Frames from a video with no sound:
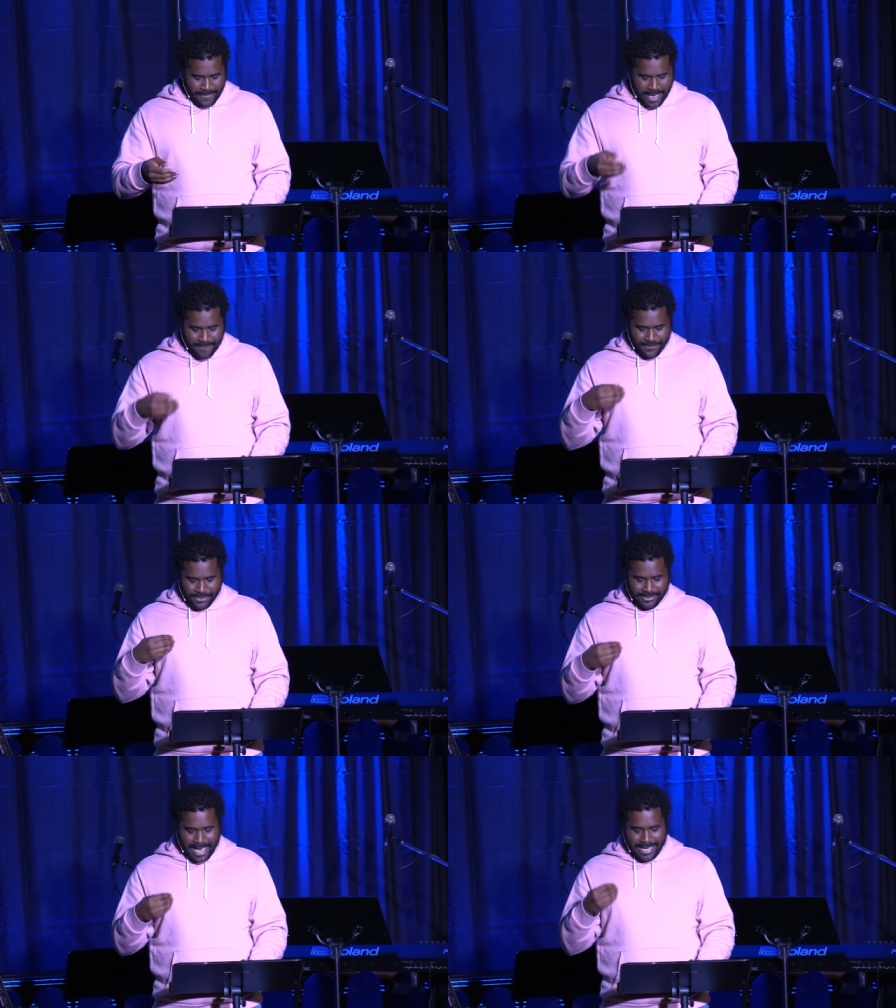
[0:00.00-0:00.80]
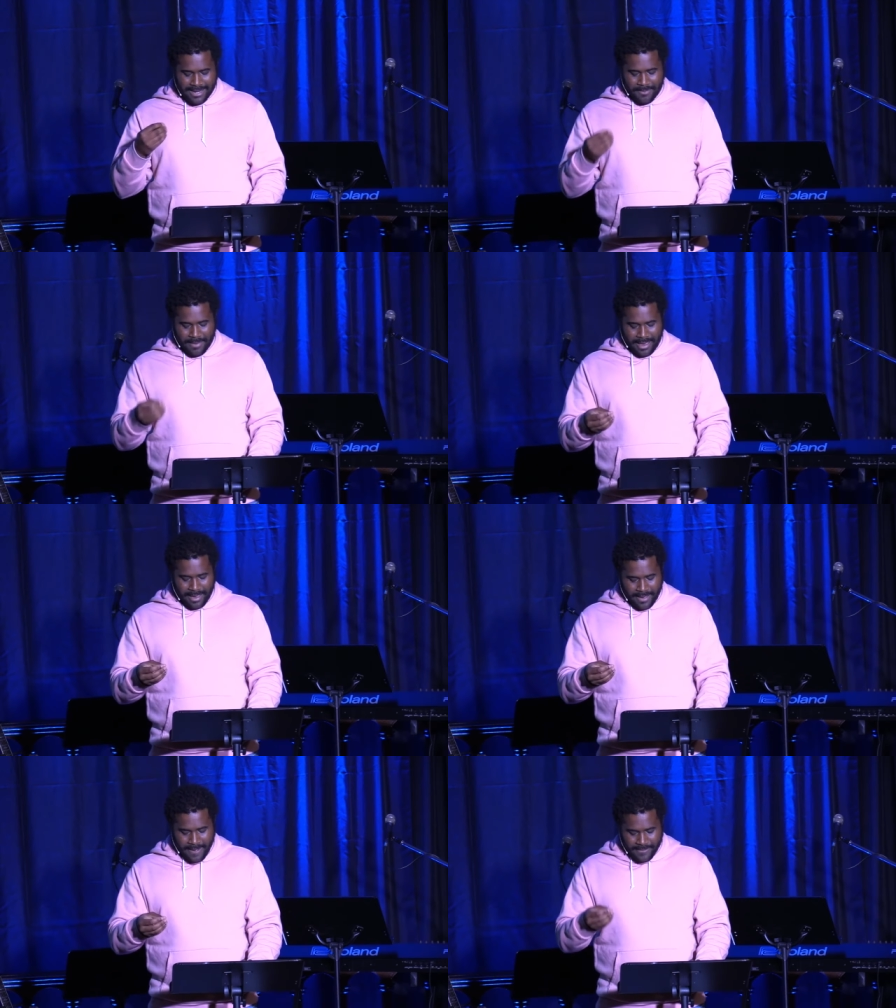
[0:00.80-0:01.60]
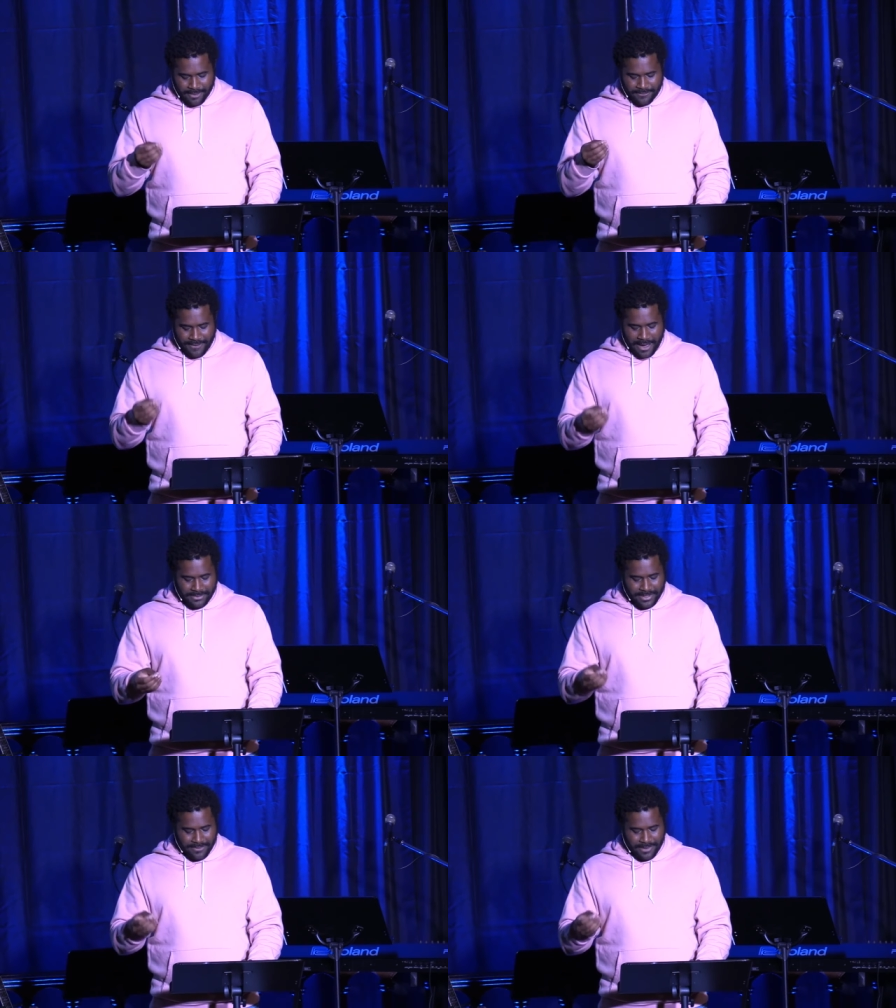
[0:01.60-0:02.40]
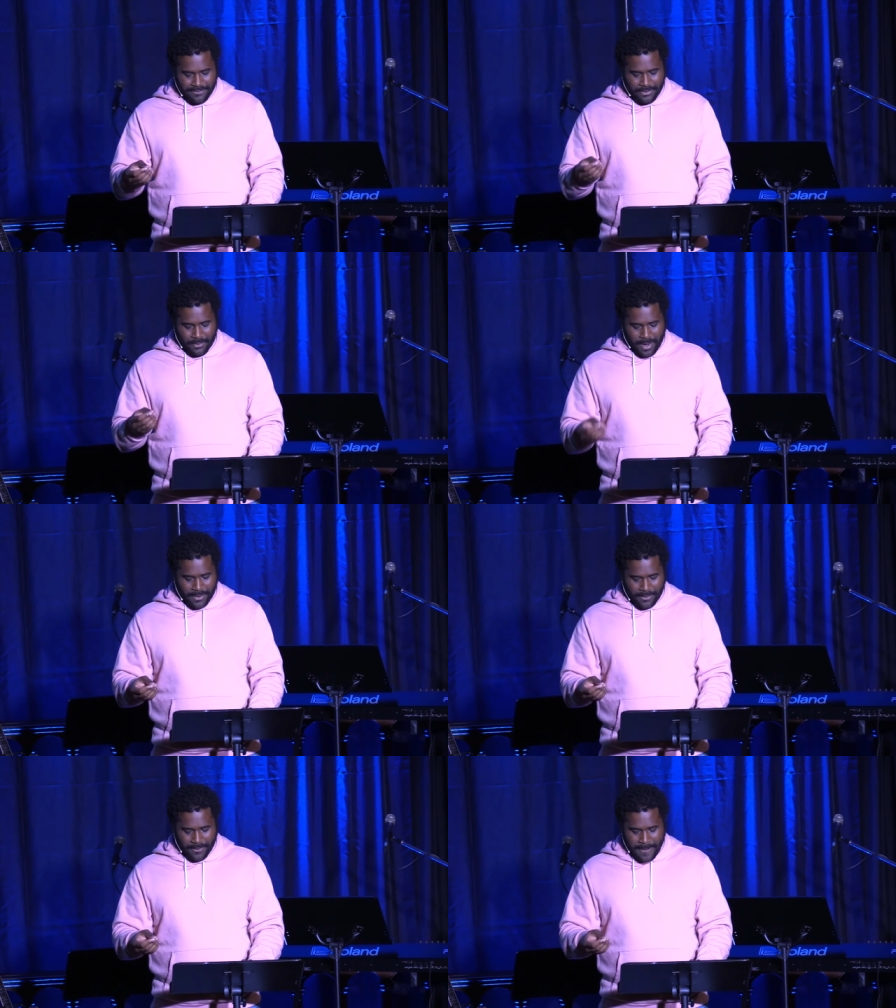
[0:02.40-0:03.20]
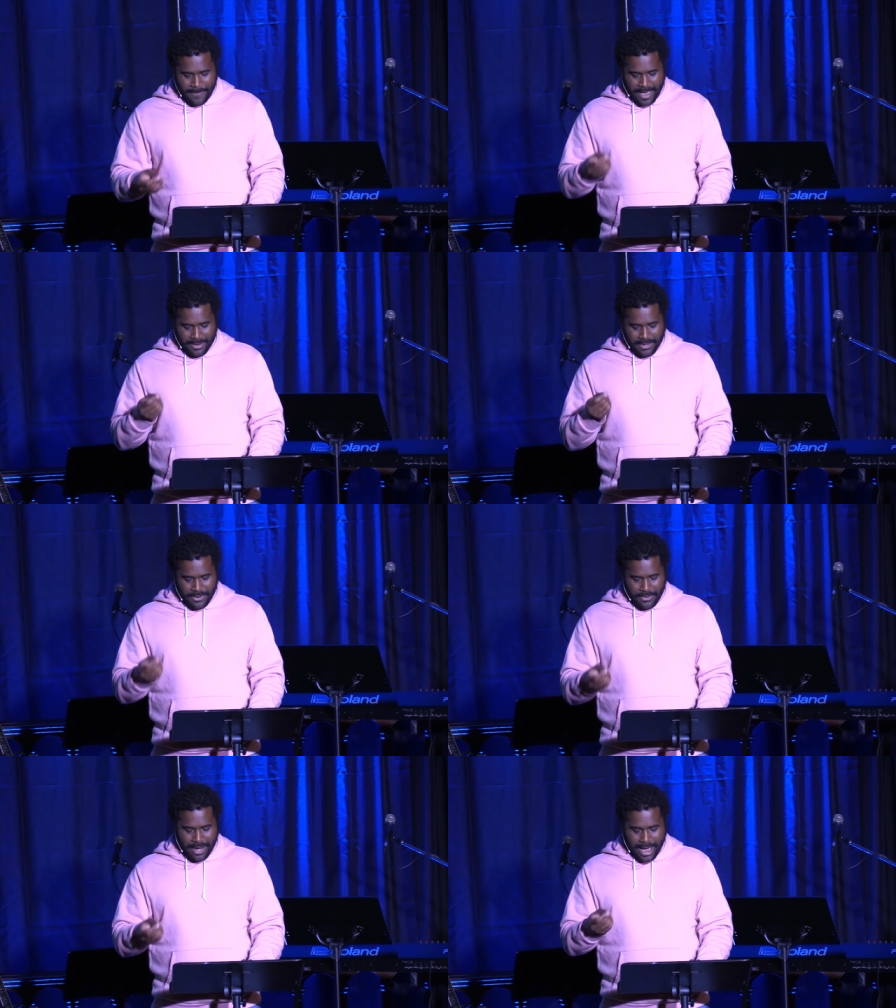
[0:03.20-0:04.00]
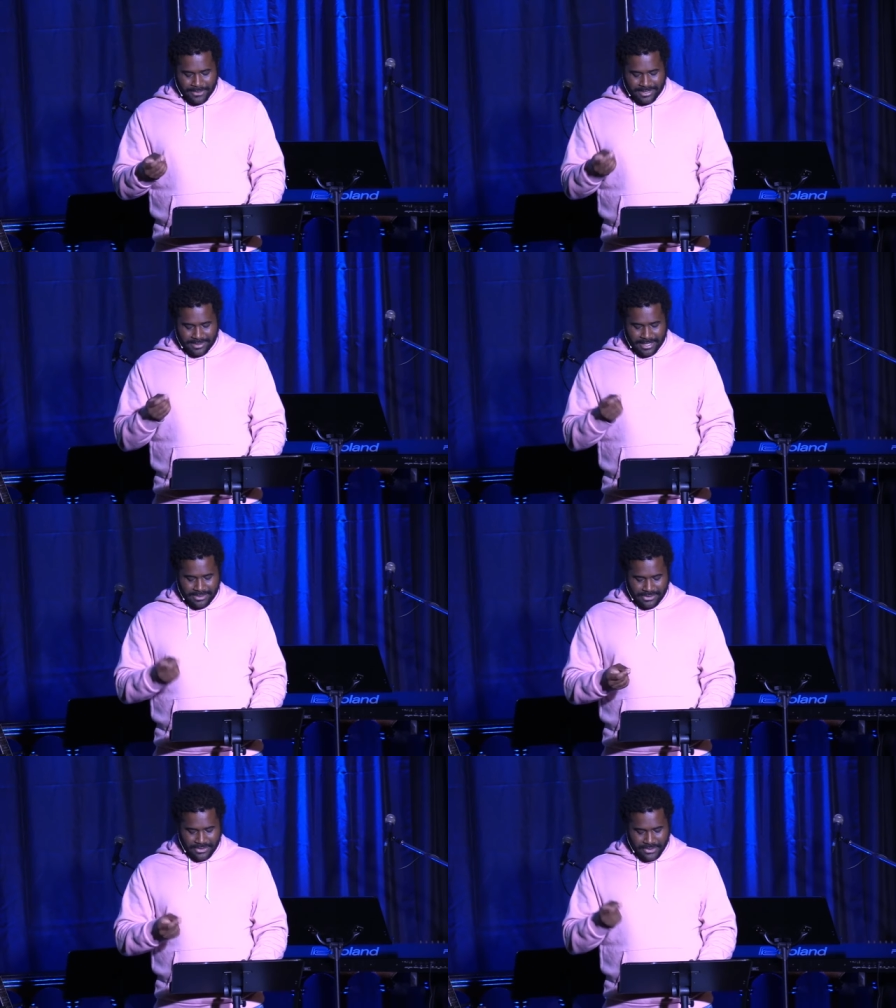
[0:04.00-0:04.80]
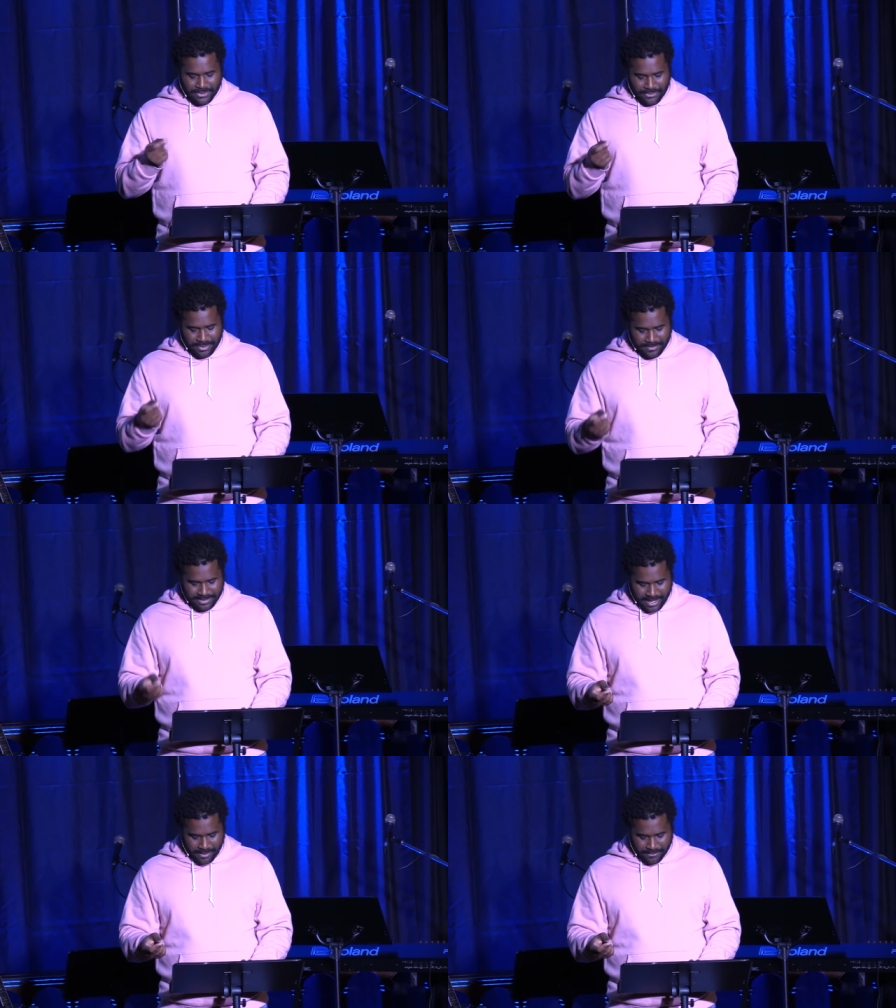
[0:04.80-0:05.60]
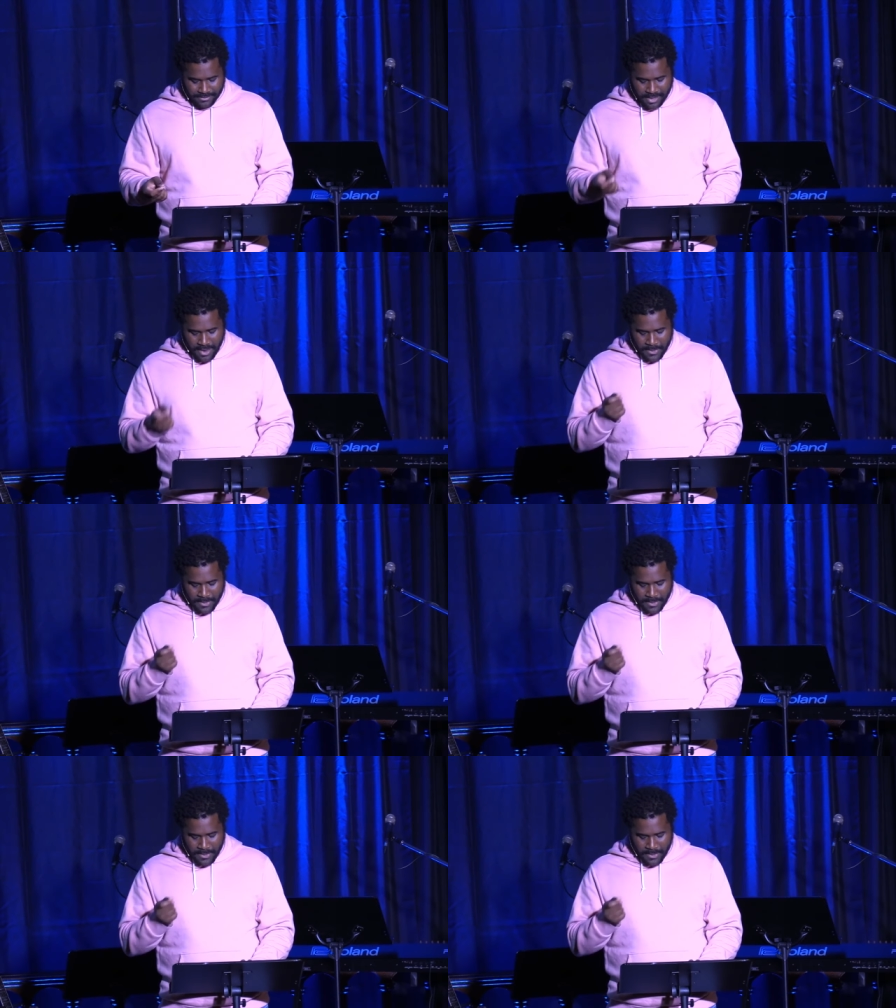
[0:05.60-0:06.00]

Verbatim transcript: They have forsaken me, the fountain of living water, and hewed out cisterns for themselves,